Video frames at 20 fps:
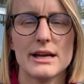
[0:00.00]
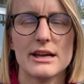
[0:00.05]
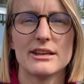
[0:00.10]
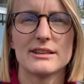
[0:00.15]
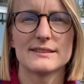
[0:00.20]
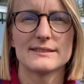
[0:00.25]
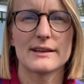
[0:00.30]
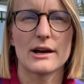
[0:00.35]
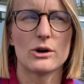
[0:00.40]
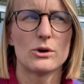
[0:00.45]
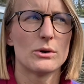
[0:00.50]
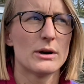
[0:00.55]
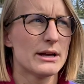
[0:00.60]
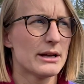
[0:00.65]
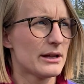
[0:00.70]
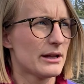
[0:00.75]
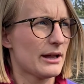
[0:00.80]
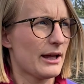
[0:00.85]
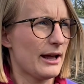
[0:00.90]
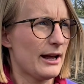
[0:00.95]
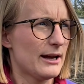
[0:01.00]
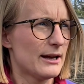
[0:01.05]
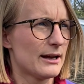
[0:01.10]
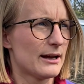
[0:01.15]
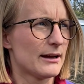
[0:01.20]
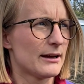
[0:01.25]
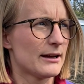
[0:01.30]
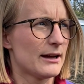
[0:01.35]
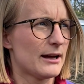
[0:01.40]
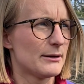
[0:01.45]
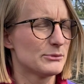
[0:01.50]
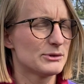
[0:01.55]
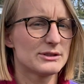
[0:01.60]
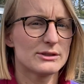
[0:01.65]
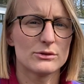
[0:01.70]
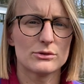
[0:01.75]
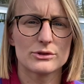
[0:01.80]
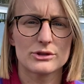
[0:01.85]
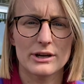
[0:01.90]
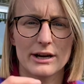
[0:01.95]
So I'm
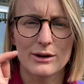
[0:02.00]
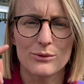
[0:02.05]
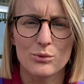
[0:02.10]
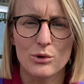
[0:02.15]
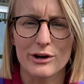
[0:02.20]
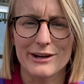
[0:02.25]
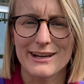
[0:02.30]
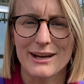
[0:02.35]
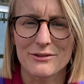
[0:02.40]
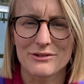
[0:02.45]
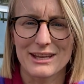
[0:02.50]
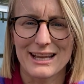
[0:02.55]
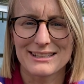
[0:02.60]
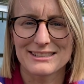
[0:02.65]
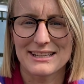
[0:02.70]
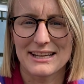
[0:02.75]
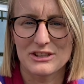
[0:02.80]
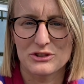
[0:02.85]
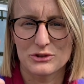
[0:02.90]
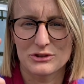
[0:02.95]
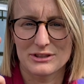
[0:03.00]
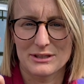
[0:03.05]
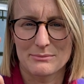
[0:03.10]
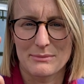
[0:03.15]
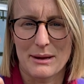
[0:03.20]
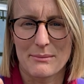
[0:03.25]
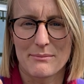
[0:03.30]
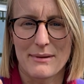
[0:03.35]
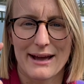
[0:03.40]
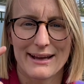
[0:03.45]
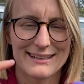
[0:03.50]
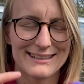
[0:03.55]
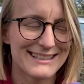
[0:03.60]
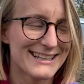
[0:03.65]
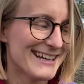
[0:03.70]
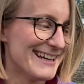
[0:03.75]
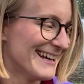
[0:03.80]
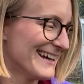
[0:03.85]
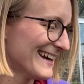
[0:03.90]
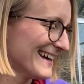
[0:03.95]
still trying to work out that Tetris in my mind,
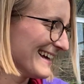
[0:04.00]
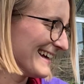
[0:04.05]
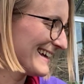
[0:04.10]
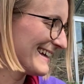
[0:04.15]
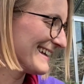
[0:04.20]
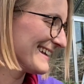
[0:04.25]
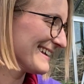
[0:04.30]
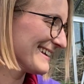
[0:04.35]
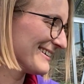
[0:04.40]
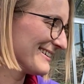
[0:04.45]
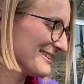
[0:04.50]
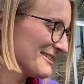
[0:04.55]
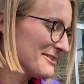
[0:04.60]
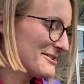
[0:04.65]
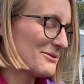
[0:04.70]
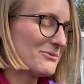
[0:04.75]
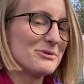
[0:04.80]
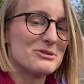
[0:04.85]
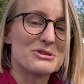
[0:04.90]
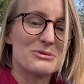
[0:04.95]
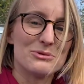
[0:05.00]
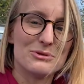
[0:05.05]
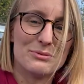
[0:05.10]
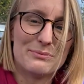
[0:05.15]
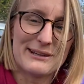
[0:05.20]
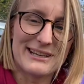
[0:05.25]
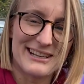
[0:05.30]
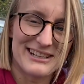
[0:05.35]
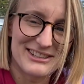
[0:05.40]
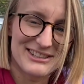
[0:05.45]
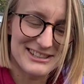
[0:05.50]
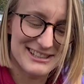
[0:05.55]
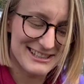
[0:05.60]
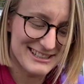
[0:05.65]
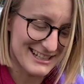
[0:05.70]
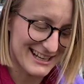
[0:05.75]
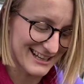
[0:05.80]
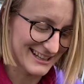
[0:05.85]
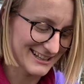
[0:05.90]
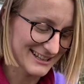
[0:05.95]
which will be
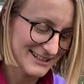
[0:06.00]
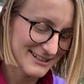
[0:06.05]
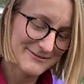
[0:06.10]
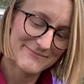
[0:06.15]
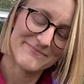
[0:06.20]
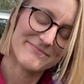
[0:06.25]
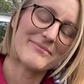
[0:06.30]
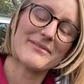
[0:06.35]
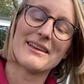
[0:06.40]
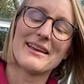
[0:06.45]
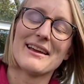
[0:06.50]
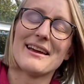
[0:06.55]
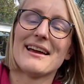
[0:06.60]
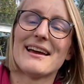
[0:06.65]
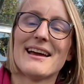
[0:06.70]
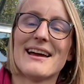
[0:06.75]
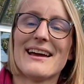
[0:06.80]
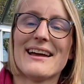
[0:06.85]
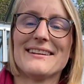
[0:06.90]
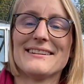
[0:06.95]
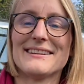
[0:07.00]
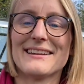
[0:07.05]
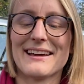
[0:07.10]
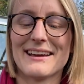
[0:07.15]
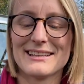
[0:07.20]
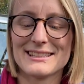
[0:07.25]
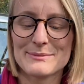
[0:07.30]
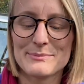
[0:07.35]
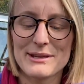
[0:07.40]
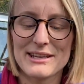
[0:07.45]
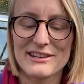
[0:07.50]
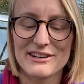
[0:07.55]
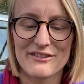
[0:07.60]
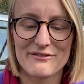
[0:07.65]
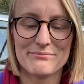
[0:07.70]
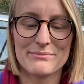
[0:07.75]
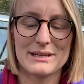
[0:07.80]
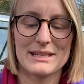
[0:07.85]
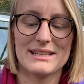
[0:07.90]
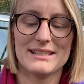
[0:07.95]
interesting. And speaking of
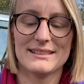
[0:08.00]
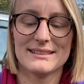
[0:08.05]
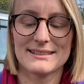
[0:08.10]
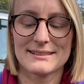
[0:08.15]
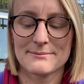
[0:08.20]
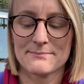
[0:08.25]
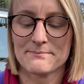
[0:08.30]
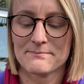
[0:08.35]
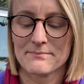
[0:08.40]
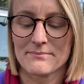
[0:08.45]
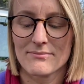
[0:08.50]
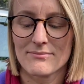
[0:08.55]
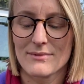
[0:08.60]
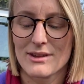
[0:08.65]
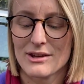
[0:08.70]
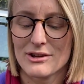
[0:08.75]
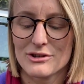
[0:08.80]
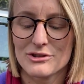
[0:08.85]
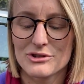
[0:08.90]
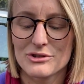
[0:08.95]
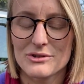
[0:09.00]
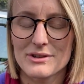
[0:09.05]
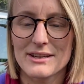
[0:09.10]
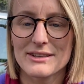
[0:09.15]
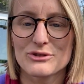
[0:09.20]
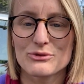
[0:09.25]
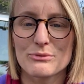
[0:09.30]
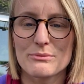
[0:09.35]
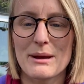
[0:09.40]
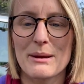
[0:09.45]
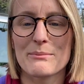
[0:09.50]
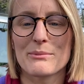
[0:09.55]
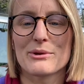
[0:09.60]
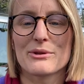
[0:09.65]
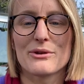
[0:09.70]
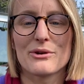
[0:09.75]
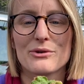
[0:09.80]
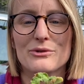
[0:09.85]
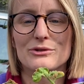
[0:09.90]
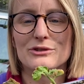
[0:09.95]
beans, do you guys remember
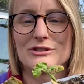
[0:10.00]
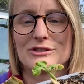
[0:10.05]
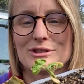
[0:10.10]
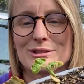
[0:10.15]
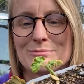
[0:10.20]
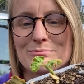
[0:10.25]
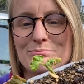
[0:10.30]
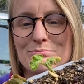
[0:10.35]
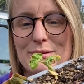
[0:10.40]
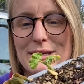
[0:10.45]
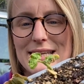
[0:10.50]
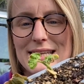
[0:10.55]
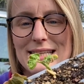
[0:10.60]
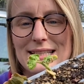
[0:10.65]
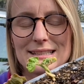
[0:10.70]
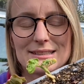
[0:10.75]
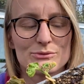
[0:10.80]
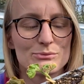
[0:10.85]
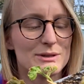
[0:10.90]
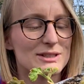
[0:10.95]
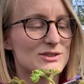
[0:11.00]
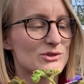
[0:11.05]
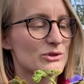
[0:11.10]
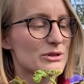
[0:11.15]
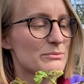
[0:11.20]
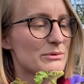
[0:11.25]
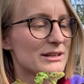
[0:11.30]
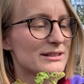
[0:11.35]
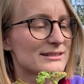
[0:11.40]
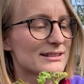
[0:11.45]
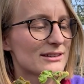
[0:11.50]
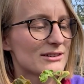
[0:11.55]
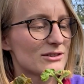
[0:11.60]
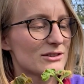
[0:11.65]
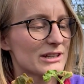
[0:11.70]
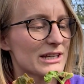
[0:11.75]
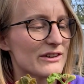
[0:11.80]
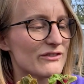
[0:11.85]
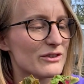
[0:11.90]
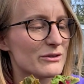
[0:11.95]
those beans, mystery beans I
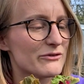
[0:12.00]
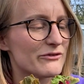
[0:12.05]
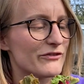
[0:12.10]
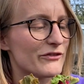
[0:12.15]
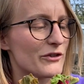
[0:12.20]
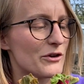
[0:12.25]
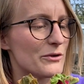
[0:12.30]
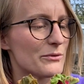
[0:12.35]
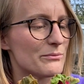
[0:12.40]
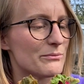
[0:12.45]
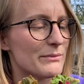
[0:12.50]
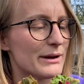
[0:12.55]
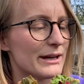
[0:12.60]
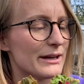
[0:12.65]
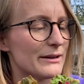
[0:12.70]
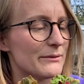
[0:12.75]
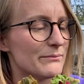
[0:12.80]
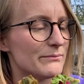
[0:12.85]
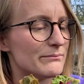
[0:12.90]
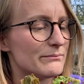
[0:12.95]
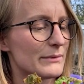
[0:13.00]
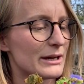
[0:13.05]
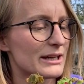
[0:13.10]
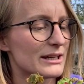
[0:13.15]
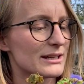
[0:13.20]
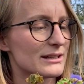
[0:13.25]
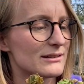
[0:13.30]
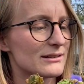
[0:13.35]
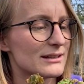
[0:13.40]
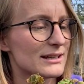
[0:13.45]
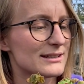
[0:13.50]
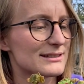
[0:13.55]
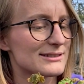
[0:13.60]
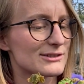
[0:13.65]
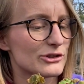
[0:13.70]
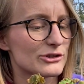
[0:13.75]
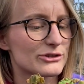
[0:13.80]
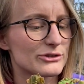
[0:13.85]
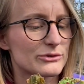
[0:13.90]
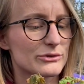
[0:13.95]
got given from my kids'
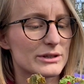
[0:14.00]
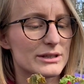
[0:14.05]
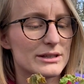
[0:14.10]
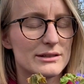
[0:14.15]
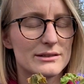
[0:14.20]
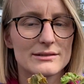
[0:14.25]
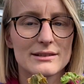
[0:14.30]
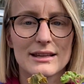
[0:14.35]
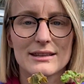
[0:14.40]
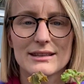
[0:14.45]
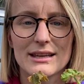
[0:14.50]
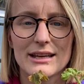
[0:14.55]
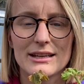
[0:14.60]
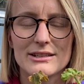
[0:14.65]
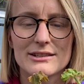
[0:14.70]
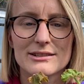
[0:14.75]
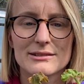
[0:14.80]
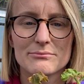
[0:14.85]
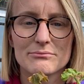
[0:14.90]
nursery that they'd